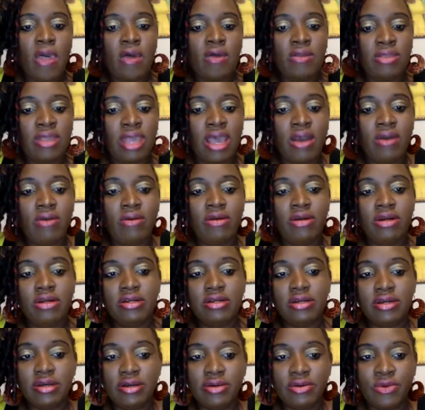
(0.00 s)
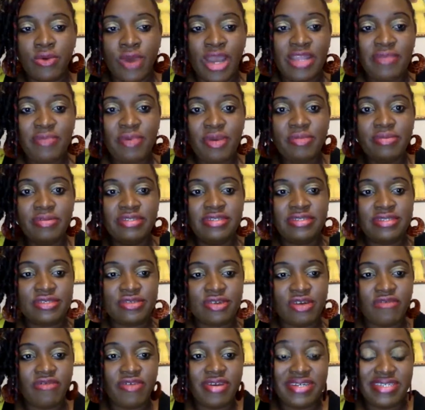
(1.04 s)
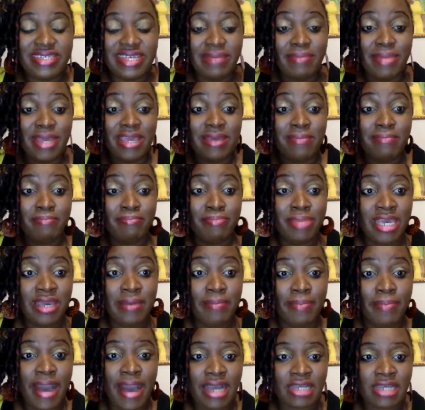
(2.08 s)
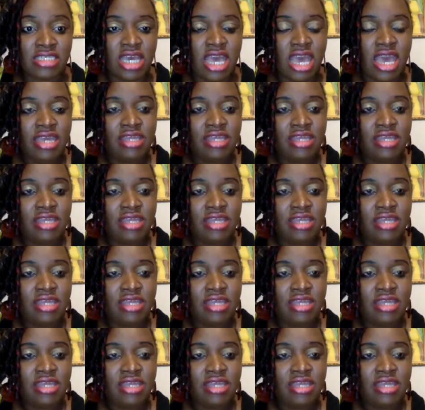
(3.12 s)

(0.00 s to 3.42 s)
Now white people discover it, they're making big bucks.